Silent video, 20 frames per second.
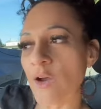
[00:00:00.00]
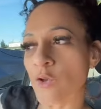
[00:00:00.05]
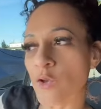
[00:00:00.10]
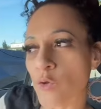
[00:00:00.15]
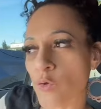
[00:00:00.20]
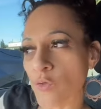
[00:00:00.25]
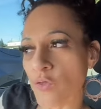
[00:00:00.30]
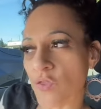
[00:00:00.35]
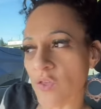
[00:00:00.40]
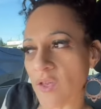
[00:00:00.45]
do you
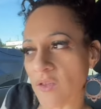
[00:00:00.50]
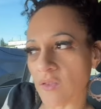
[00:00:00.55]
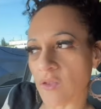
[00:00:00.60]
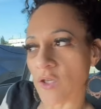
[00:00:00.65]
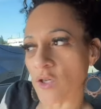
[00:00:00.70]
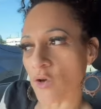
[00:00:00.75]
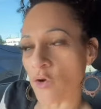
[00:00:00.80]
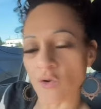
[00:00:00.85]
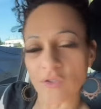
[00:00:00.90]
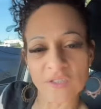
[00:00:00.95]
think the
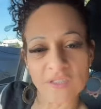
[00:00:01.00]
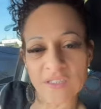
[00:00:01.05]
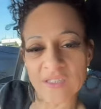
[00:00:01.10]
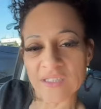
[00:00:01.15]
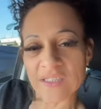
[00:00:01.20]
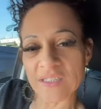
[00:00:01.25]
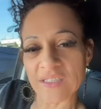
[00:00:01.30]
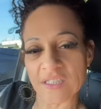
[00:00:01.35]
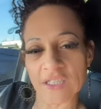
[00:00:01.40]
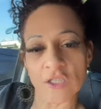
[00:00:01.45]

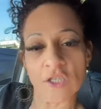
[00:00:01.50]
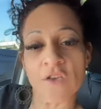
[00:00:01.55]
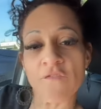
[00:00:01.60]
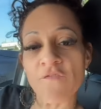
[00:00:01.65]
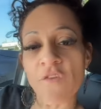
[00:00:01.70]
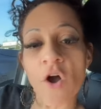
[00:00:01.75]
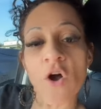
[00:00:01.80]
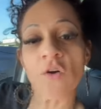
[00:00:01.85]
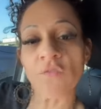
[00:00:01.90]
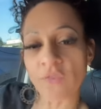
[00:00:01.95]
narcissist is
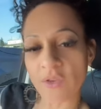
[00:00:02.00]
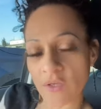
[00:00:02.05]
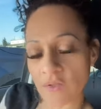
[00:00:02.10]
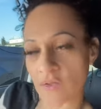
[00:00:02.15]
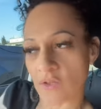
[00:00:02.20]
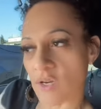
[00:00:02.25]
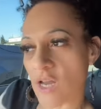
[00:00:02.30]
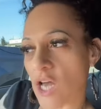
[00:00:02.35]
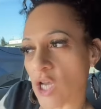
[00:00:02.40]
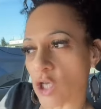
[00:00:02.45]
evolving?
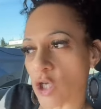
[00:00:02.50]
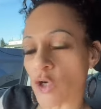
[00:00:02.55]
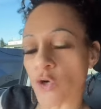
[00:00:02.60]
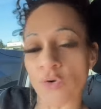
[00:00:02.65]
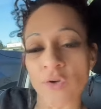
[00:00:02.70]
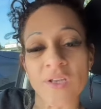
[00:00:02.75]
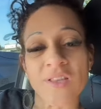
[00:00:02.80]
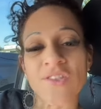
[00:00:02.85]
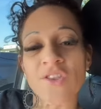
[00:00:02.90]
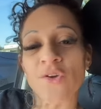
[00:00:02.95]
They're not
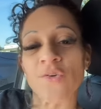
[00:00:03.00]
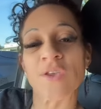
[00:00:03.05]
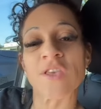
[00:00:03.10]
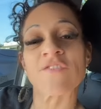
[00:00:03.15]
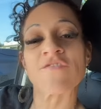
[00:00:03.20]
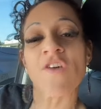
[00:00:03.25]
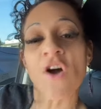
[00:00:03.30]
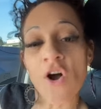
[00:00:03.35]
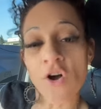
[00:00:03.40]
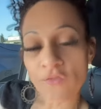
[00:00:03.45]
learning; they're
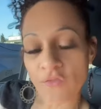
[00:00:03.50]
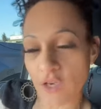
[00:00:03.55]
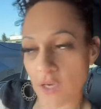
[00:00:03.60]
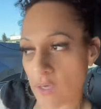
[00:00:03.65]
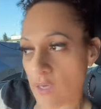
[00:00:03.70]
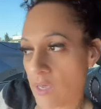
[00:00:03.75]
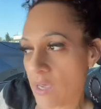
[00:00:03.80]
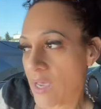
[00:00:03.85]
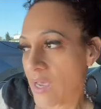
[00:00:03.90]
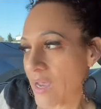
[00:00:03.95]
evolving.
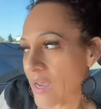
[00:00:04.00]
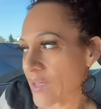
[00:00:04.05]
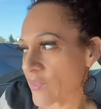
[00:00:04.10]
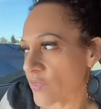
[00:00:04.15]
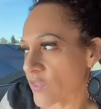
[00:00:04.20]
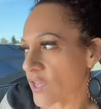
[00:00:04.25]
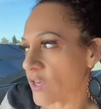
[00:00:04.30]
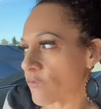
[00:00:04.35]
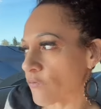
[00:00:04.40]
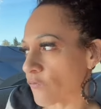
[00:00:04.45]
And
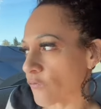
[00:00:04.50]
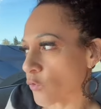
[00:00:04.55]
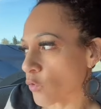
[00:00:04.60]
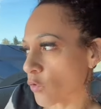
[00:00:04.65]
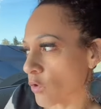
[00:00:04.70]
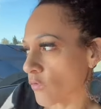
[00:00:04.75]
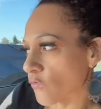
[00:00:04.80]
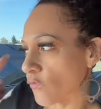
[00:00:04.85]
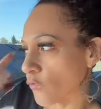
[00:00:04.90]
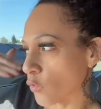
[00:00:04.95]
then
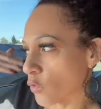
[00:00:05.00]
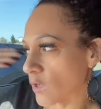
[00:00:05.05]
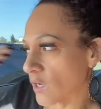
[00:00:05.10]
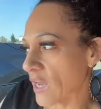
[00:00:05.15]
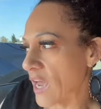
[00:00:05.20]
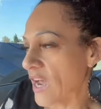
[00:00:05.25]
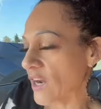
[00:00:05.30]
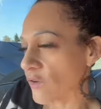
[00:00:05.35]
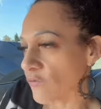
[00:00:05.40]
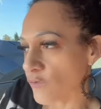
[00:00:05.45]
for for a
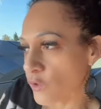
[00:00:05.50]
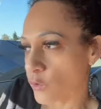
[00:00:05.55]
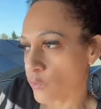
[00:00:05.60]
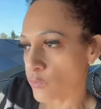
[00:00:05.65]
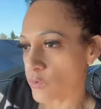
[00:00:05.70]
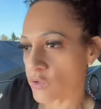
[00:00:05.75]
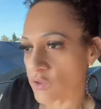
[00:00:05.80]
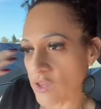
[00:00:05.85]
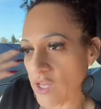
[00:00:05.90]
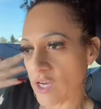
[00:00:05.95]
lot of you,
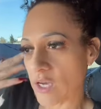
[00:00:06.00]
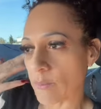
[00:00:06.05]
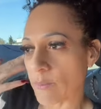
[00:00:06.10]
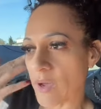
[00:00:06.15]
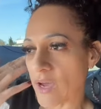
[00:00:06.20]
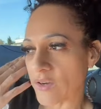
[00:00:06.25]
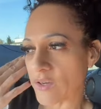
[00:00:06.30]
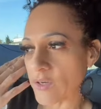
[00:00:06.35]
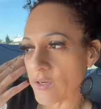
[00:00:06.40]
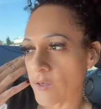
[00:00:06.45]
you think
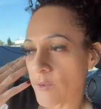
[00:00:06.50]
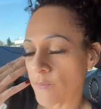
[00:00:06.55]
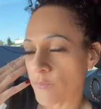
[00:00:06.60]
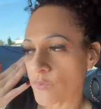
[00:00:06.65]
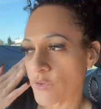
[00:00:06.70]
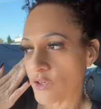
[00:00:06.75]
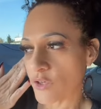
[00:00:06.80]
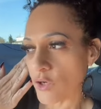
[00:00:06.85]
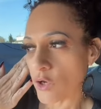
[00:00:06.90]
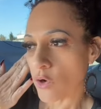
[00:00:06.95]
about it.
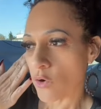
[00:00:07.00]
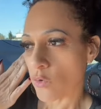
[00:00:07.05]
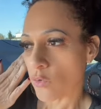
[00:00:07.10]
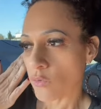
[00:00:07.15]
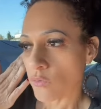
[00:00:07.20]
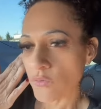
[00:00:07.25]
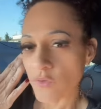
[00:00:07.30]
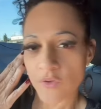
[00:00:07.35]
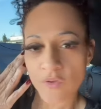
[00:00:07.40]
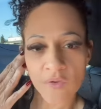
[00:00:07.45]
You know,
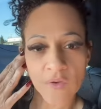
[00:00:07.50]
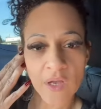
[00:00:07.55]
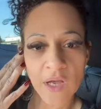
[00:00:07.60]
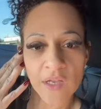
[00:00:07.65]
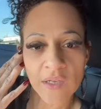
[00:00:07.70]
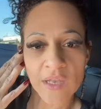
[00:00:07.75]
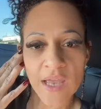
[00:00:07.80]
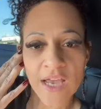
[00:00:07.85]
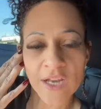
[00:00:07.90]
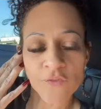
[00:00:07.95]
a
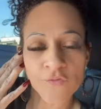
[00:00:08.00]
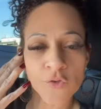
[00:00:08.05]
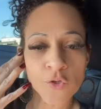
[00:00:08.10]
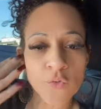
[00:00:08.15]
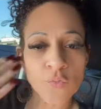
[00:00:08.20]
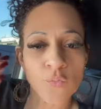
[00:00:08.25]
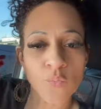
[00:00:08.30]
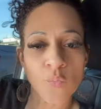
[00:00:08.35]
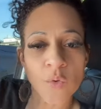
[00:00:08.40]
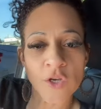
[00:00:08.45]
lot of
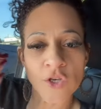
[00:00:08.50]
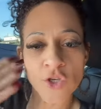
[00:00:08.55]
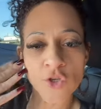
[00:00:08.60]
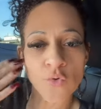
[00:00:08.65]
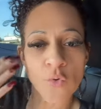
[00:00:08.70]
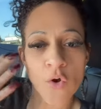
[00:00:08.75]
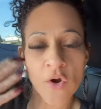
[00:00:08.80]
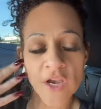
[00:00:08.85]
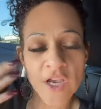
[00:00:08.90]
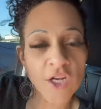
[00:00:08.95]
you, when you
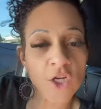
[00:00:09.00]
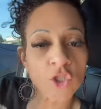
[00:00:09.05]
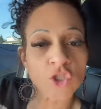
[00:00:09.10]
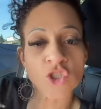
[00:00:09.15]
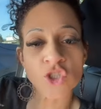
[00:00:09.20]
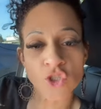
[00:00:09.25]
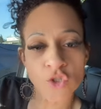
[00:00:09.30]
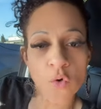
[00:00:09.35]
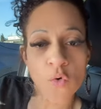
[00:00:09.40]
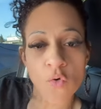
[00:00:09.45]
are in a
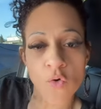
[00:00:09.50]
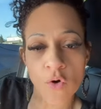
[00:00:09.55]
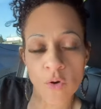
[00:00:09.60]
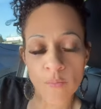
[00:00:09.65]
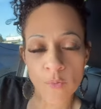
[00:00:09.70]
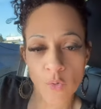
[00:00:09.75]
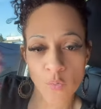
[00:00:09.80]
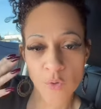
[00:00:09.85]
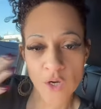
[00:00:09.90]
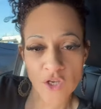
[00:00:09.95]
storm
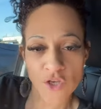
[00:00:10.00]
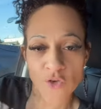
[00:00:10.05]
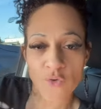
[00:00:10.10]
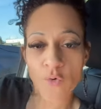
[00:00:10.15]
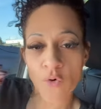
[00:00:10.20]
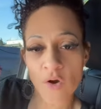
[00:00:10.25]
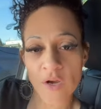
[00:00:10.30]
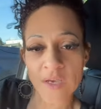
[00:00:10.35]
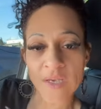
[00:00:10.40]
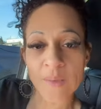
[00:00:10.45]
or when you
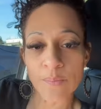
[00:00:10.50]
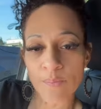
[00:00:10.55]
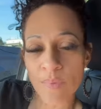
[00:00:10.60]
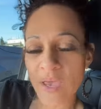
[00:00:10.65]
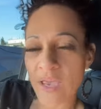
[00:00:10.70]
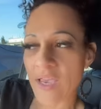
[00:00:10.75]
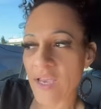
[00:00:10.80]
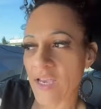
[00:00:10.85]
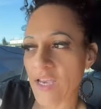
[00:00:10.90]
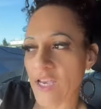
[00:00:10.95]
are in
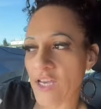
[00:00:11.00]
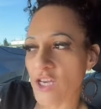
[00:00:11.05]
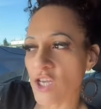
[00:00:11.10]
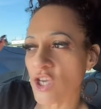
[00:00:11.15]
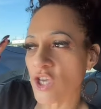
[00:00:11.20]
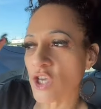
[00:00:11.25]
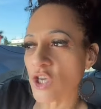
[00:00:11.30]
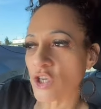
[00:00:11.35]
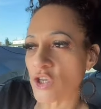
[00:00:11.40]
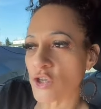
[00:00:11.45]
pain,
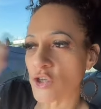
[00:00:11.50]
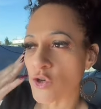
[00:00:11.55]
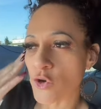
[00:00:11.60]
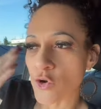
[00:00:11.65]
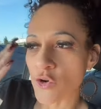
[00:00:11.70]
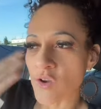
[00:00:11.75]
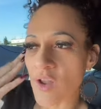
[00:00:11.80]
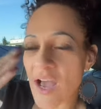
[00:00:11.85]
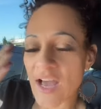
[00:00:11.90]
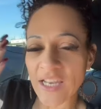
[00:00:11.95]

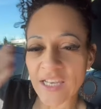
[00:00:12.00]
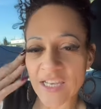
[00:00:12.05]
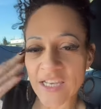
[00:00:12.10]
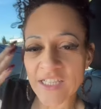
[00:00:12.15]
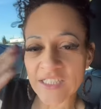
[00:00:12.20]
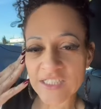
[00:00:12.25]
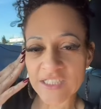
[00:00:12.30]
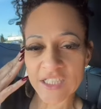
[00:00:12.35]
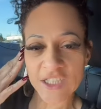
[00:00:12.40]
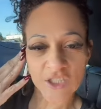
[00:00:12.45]
you're not
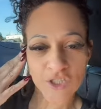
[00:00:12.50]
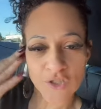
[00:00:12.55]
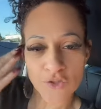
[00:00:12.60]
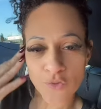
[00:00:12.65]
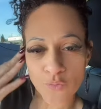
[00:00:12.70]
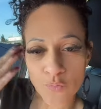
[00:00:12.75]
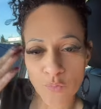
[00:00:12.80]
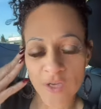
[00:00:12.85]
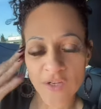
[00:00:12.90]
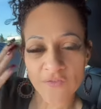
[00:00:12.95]
listening to the
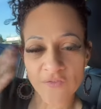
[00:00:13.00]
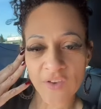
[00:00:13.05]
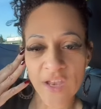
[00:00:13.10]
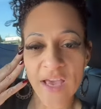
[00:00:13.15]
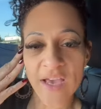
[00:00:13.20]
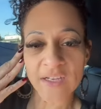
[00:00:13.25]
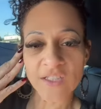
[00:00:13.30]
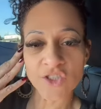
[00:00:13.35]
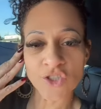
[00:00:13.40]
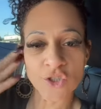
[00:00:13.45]
red
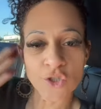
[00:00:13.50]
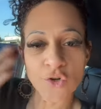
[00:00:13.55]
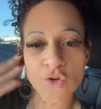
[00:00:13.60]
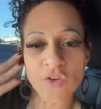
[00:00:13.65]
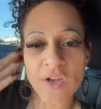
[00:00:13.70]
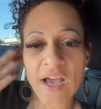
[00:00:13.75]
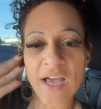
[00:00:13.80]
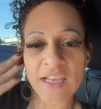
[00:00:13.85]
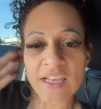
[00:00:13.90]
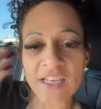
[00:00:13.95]
flags. You're
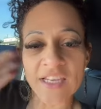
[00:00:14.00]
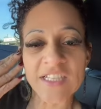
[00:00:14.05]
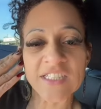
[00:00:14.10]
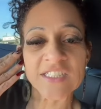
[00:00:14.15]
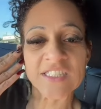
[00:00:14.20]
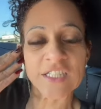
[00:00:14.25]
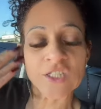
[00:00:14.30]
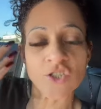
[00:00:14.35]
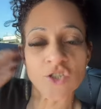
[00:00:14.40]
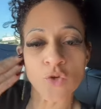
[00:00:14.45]
not
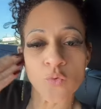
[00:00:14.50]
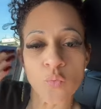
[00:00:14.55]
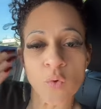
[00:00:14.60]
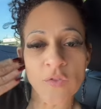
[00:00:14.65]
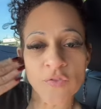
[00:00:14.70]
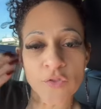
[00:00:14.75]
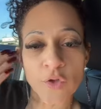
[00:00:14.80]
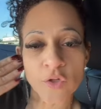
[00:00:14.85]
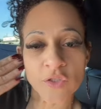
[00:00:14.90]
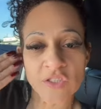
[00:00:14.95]
listening to
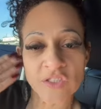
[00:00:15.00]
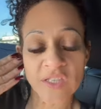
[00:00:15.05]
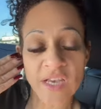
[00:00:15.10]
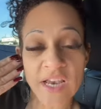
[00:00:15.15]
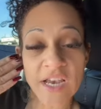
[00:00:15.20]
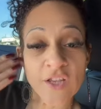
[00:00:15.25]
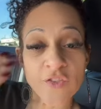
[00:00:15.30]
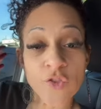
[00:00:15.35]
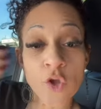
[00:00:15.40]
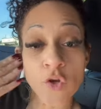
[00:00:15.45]
what they're
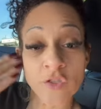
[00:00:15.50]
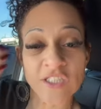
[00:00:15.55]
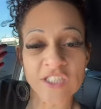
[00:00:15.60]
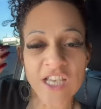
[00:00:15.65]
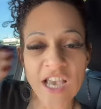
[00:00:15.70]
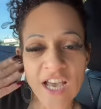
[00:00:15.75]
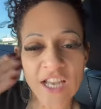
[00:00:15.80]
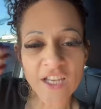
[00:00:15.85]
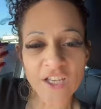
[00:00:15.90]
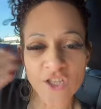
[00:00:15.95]
saying. They're
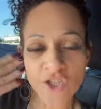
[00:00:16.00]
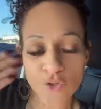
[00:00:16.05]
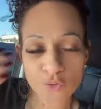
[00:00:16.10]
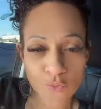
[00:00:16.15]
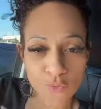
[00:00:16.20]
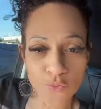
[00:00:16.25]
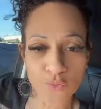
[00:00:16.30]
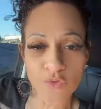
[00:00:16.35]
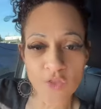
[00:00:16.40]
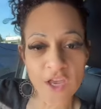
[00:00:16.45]
telling you
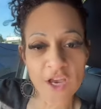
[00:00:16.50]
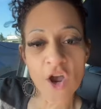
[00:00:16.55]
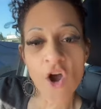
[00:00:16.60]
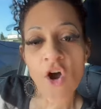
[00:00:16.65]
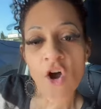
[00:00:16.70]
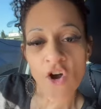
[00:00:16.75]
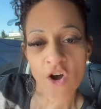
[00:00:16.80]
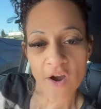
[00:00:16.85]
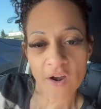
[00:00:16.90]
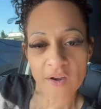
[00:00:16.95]
who they
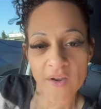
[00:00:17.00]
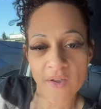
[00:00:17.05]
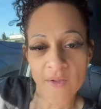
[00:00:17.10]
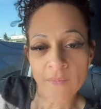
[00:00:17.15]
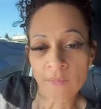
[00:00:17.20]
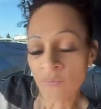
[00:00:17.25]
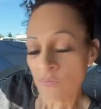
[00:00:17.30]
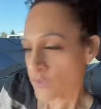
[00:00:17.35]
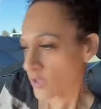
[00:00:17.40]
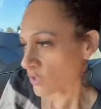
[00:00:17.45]
are,
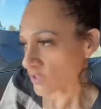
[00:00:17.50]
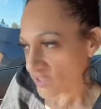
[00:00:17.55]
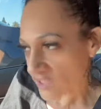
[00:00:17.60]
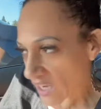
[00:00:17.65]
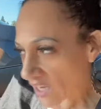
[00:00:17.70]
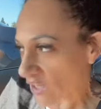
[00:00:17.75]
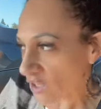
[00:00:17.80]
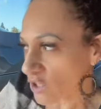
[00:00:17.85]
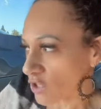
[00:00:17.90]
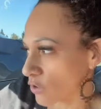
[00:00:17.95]
they're
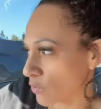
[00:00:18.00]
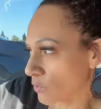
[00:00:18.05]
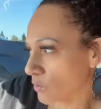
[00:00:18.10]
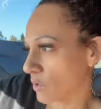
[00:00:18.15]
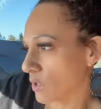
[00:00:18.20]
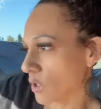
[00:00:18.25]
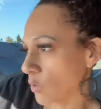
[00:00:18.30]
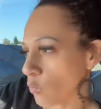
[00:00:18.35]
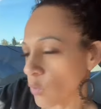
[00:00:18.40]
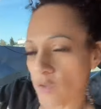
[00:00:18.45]
telling you
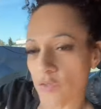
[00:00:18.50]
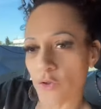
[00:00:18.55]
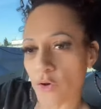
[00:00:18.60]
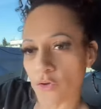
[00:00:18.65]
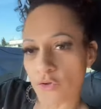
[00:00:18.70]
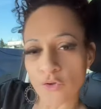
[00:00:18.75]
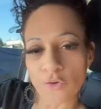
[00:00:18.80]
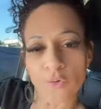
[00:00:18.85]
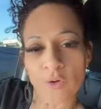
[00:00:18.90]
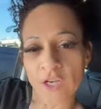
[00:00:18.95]
what they're
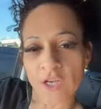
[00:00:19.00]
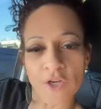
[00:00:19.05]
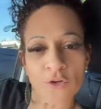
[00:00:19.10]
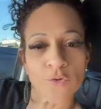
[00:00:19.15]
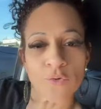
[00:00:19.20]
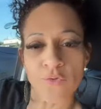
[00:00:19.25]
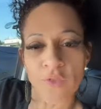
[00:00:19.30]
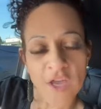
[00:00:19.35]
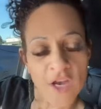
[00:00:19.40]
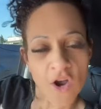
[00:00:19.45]
doing and
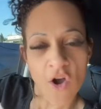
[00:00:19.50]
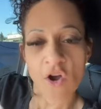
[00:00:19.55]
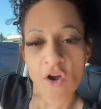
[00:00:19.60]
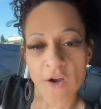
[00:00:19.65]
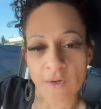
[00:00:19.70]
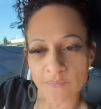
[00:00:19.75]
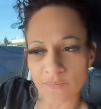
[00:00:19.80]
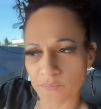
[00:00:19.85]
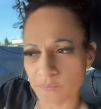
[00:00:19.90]
who they are.